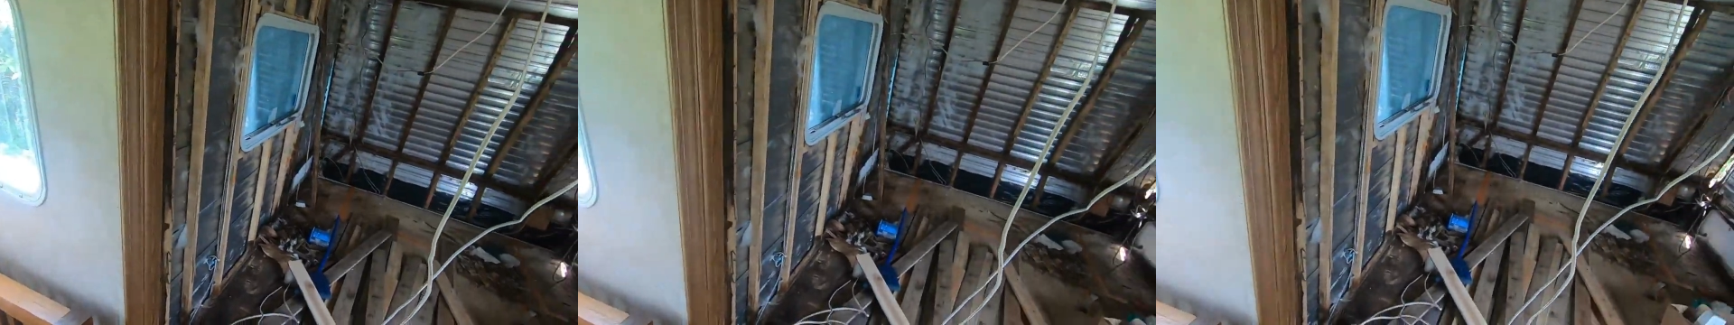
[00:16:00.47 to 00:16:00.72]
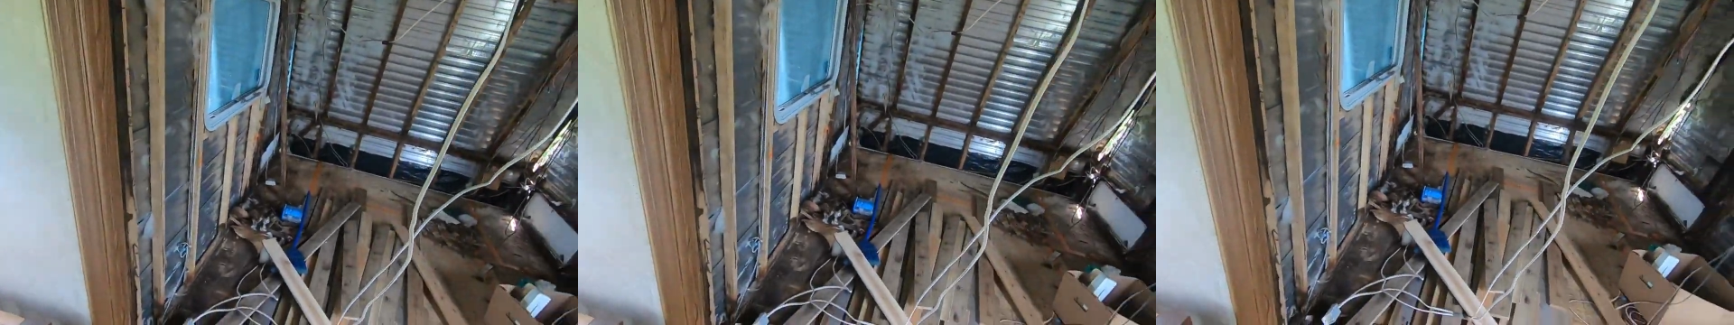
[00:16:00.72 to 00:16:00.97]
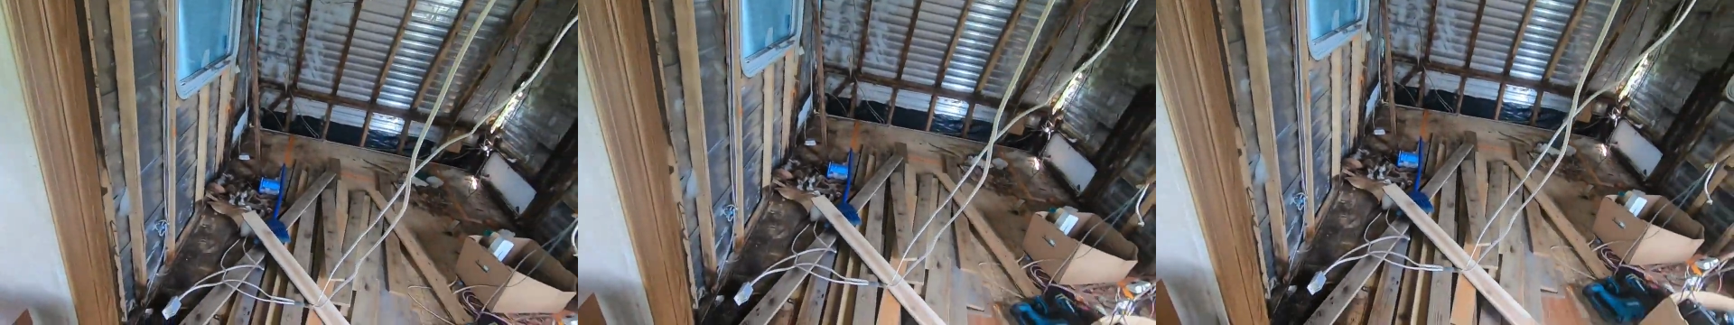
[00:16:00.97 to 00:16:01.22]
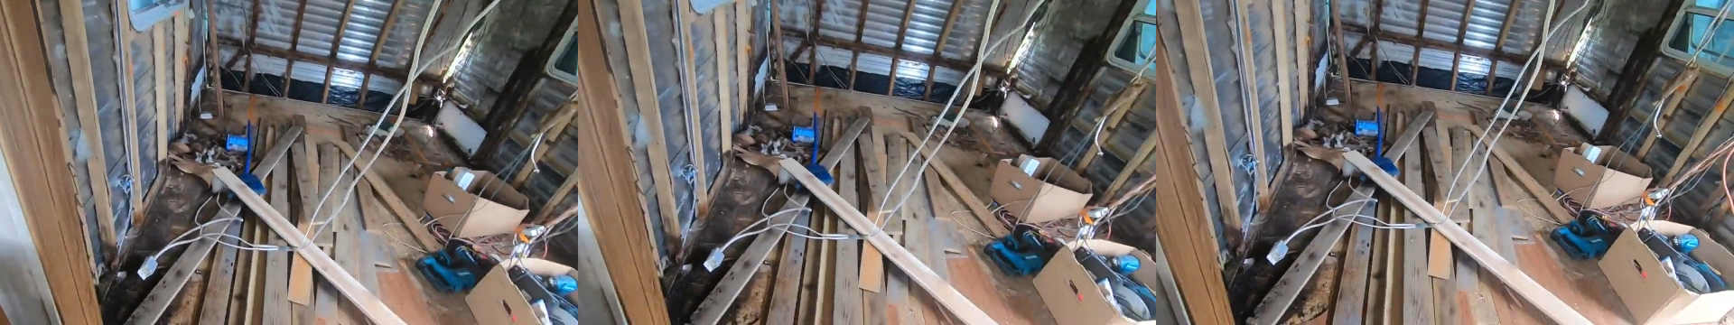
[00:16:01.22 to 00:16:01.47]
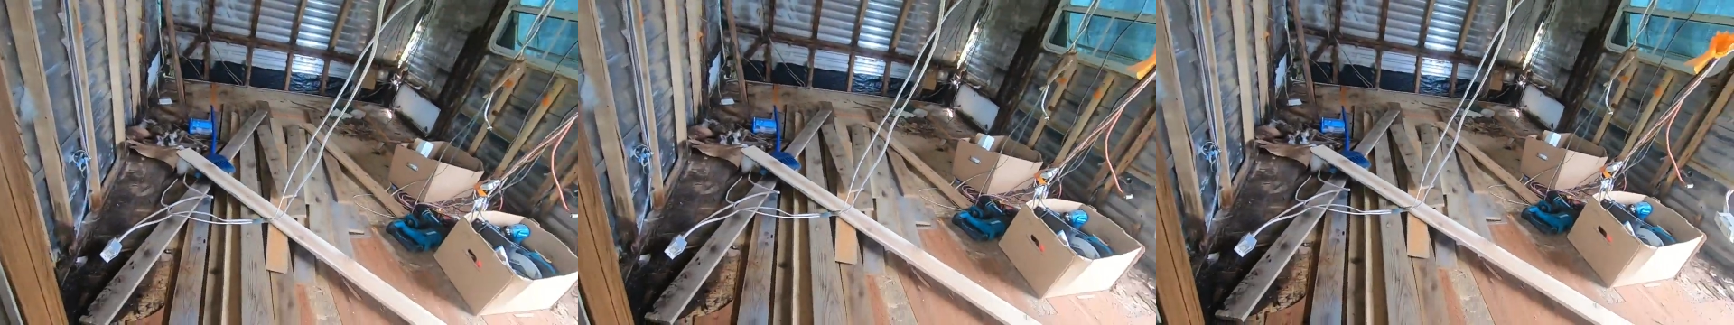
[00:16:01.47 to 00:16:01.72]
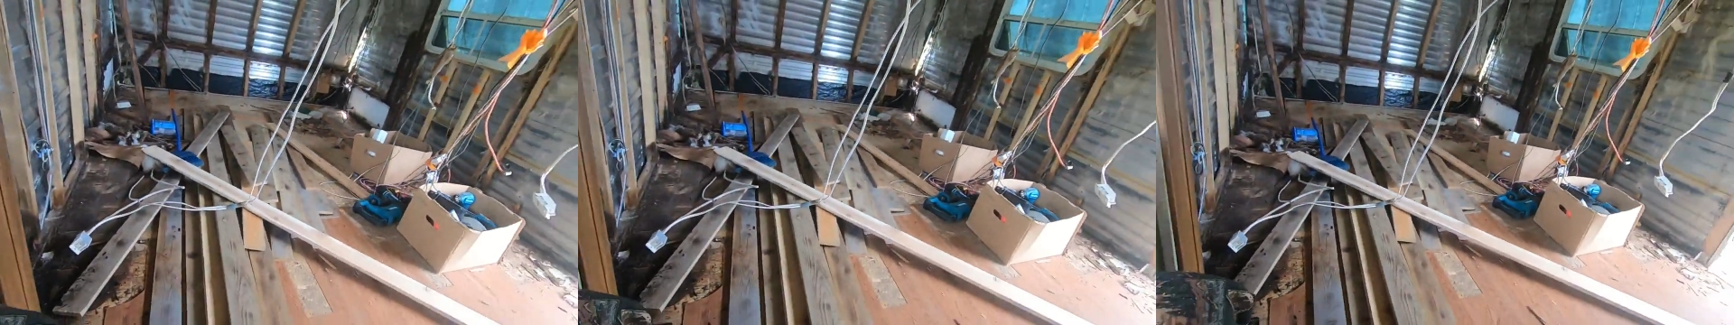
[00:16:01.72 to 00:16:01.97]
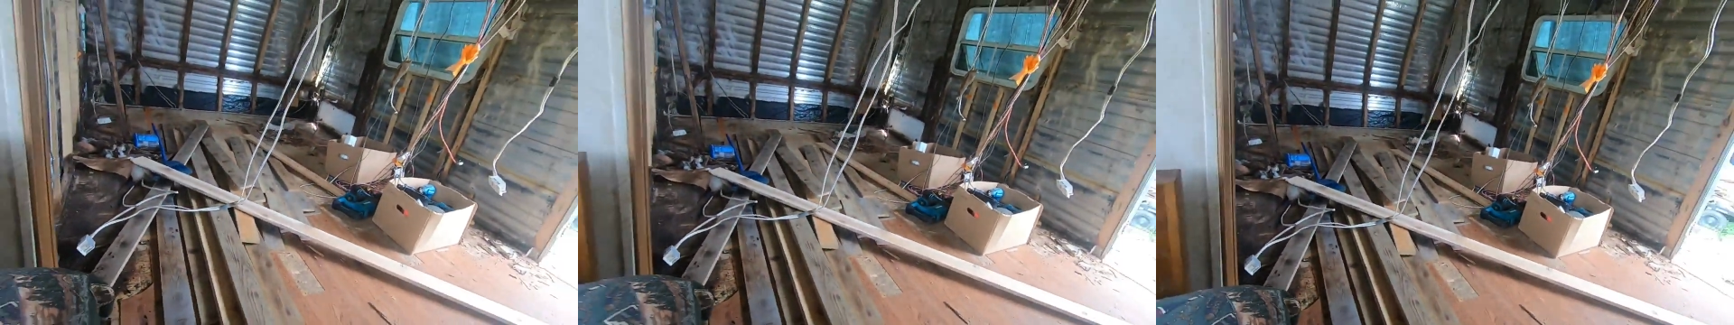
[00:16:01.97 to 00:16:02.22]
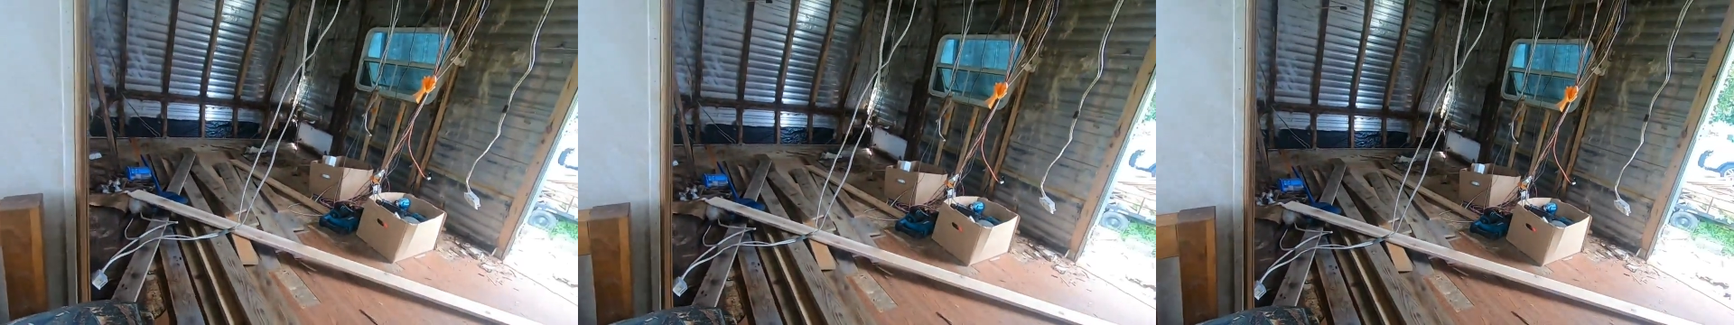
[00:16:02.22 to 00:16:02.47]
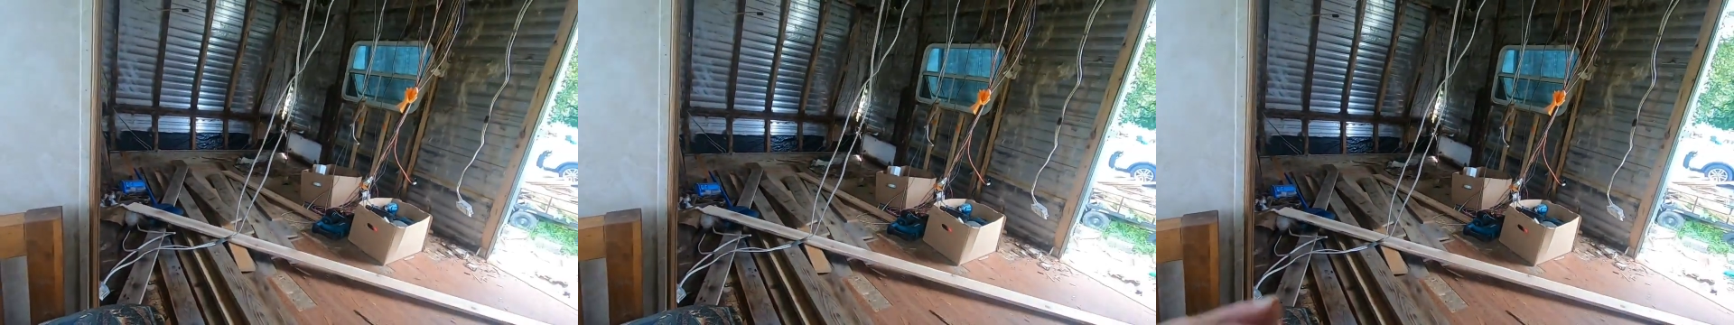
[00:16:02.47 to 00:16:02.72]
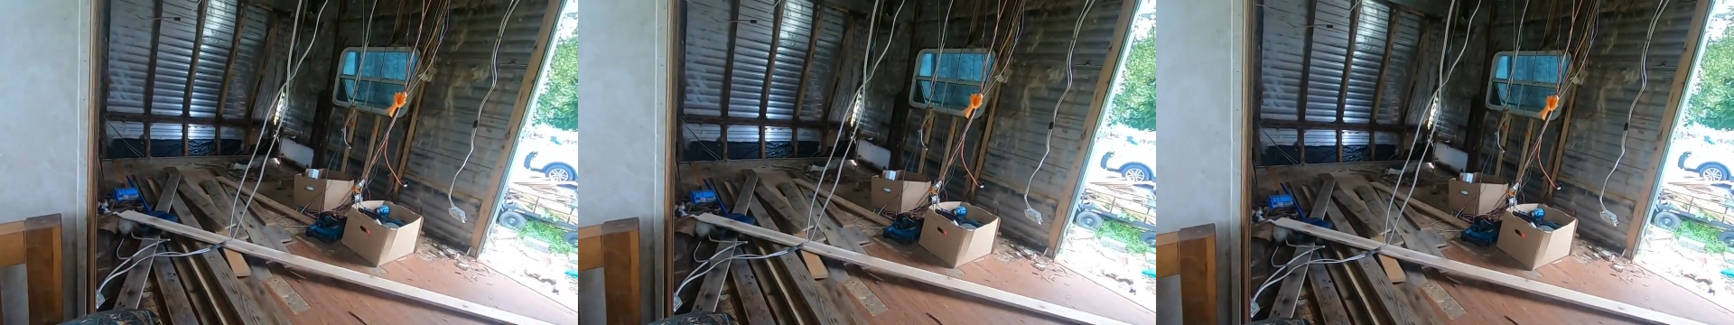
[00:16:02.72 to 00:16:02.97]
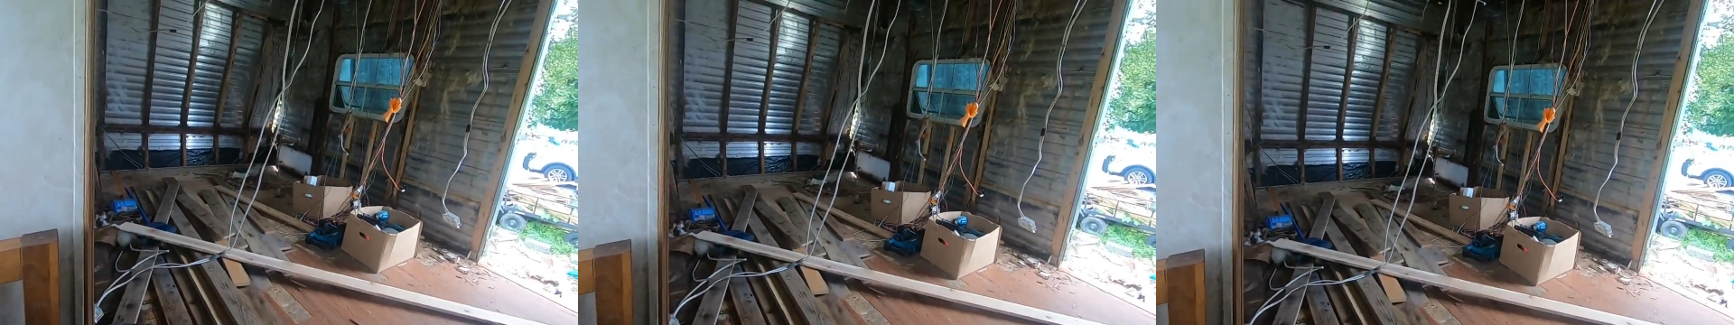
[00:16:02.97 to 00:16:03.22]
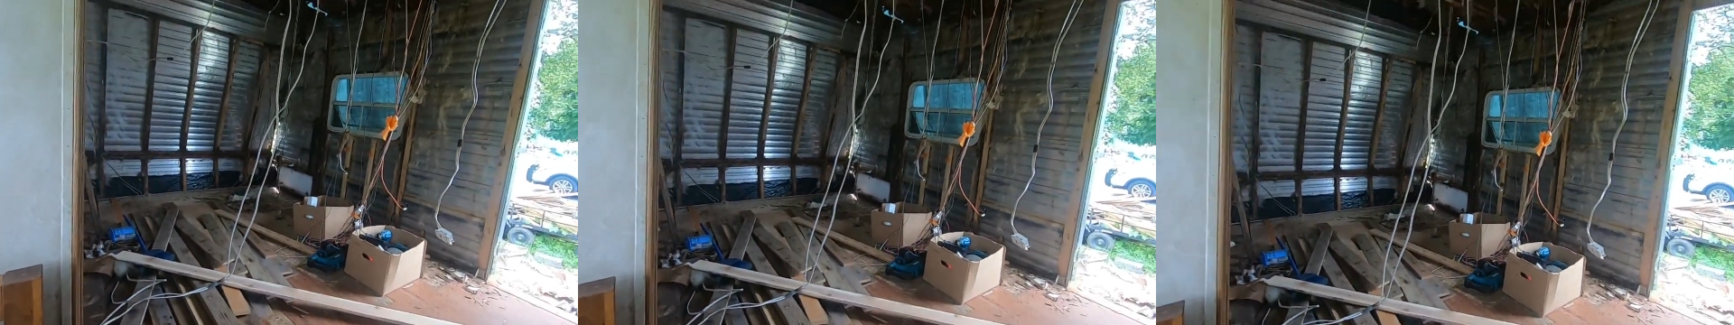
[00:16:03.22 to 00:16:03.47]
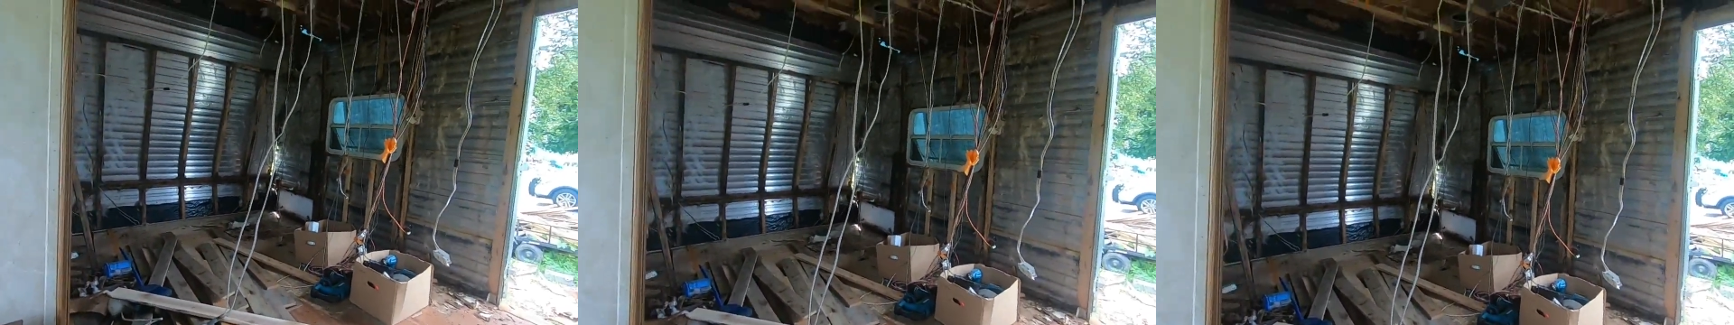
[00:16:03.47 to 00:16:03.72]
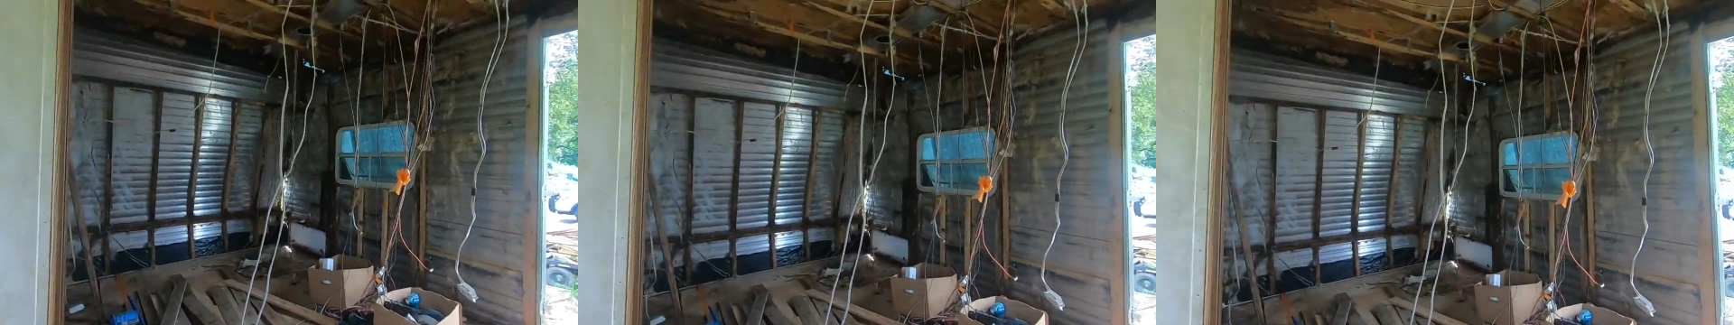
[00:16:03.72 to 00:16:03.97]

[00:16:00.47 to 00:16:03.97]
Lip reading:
(no speaker visible)